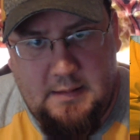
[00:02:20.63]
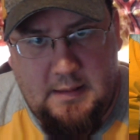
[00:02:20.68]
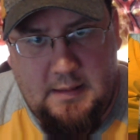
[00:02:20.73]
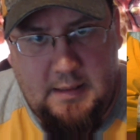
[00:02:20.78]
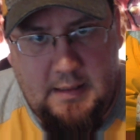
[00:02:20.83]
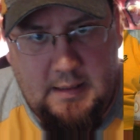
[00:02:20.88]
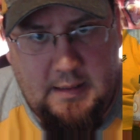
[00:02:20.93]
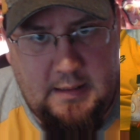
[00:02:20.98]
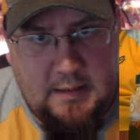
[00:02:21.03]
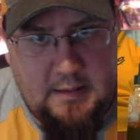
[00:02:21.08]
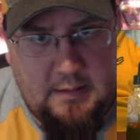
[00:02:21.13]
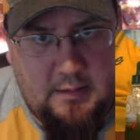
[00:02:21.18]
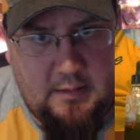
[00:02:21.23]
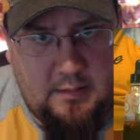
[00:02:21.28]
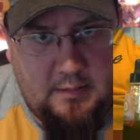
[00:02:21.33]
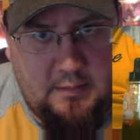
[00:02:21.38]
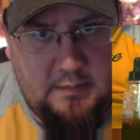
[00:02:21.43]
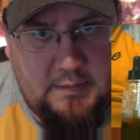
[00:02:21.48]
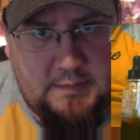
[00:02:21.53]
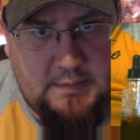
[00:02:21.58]
And
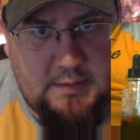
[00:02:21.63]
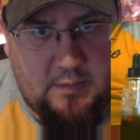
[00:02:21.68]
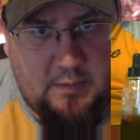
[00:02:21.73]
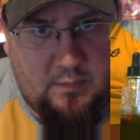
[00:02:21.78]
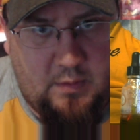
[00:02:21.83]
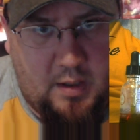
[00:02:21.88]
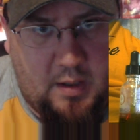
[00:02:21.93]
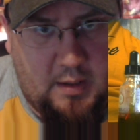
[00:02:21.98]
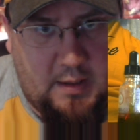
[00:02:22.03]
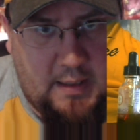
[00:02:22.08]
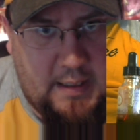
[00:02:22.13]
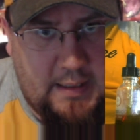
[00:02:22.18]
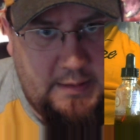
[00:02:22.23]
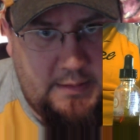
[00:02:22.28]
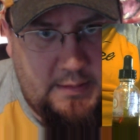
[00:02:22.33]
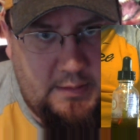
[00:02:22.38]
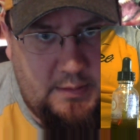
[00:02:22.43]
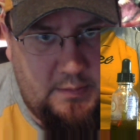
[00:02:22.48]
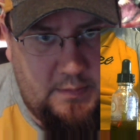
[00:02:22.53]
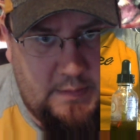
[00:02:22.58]
so all I
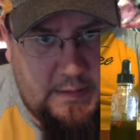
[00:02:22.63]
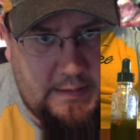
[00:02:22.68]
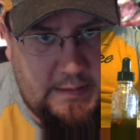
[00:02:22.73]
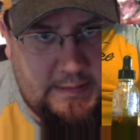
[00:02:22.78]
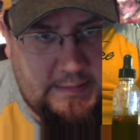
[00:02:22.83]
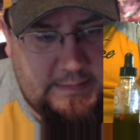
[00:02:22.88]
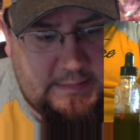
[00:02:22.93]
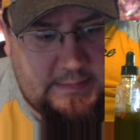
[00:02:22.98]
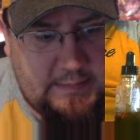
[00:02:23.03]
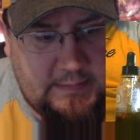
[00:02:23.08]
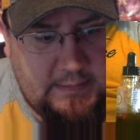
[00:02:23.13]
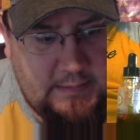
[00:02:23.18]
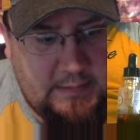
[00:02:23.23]
do is